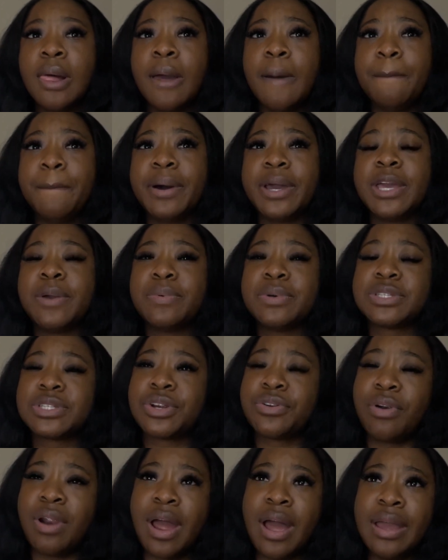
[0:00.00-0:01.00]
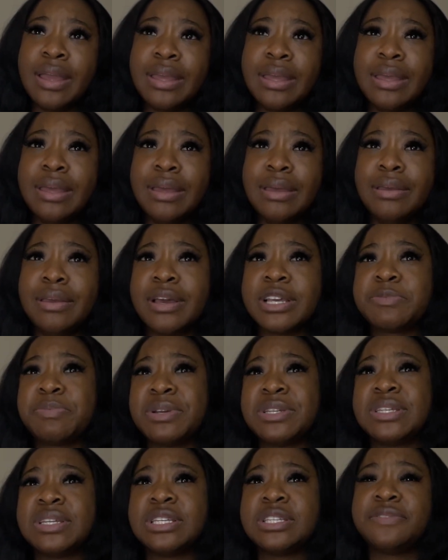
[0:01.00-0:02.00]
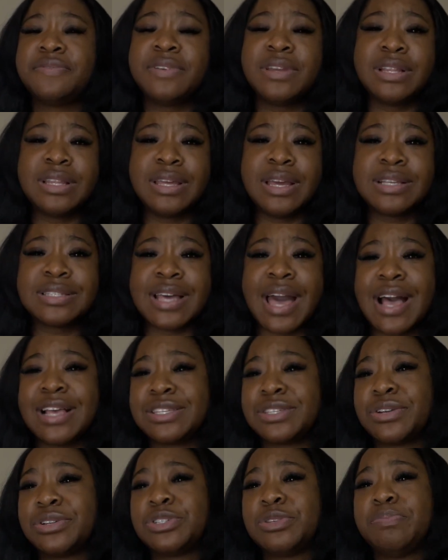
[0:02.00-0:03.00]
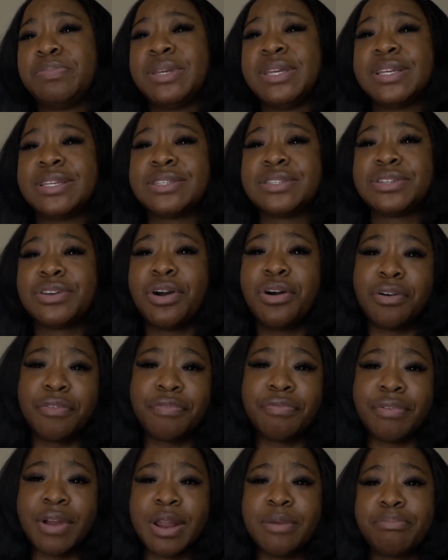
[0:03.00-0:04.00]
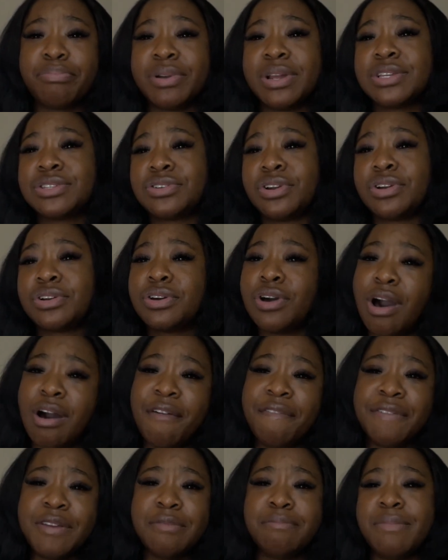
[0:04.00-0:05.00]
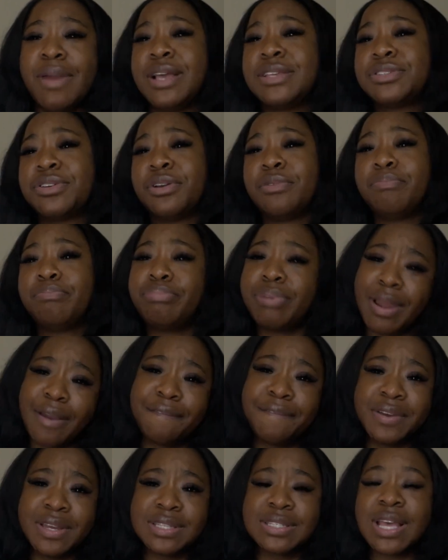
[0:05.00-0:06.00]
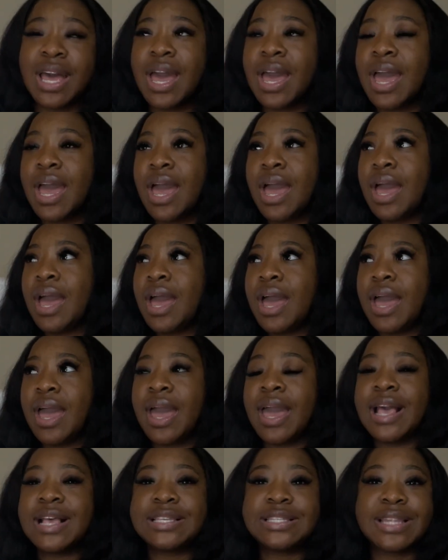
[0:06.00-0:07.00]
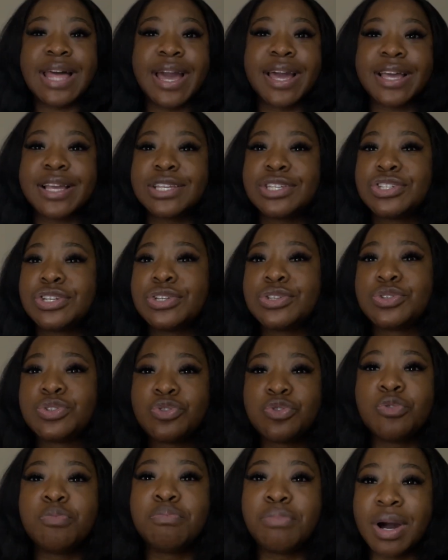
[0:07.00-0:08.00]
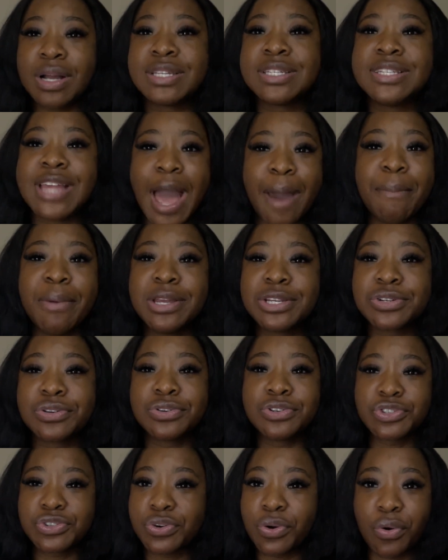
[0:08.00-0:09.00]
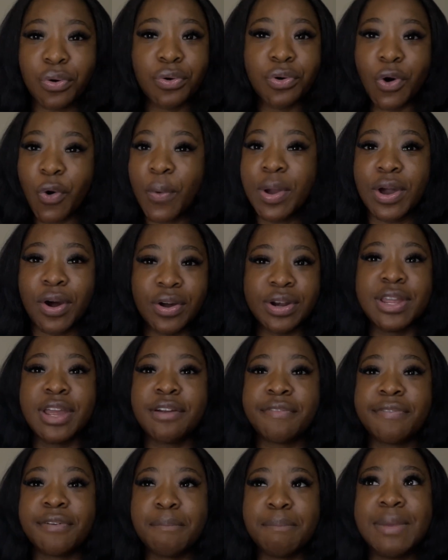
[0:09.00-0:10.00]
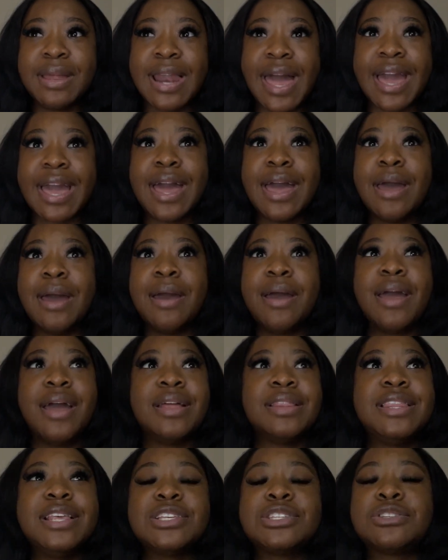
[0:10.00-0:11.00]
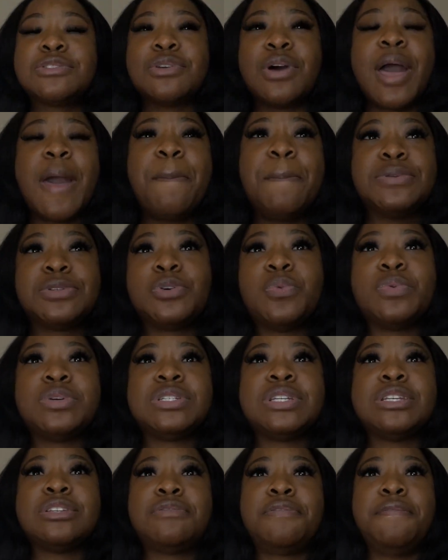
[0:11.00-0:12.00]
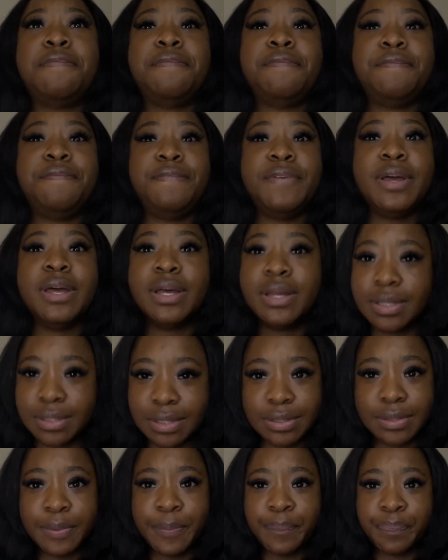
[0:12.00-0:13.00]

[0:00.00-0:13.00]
But he was crying, expressing his feelings, asks her to be his girlfriend, brings her coffee, makes her breakfast. It's like, it's just too much damage control going on here for me. Like, this episode was just filled